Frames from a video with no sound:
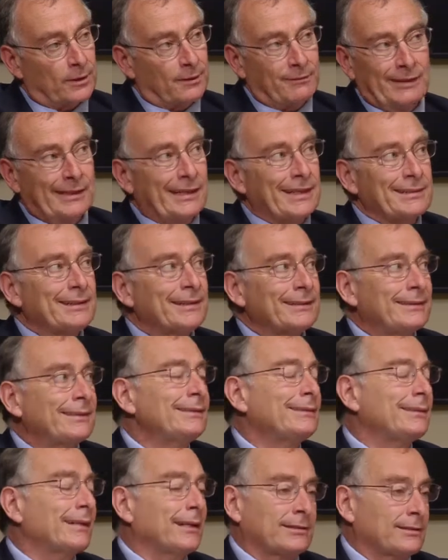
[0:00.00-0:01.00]
Even the
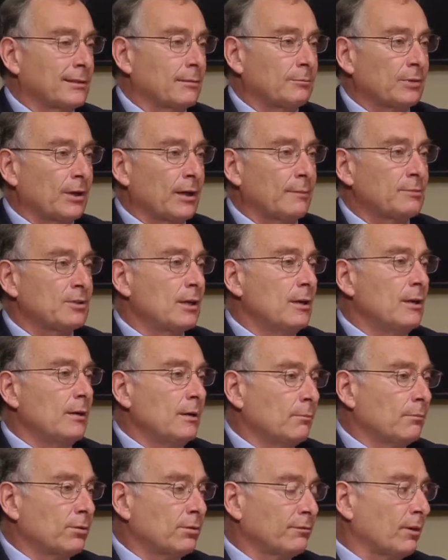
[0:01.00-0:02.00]
SAT test sometimes
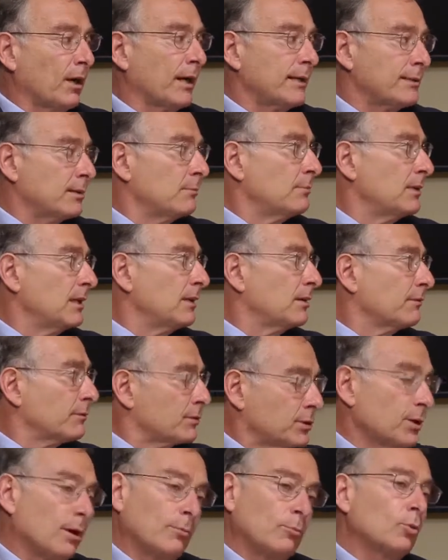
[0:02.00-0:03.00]
provides the meaning of
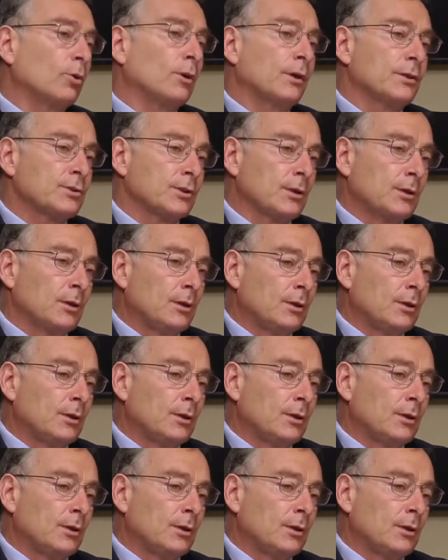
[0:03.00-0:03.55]
some words.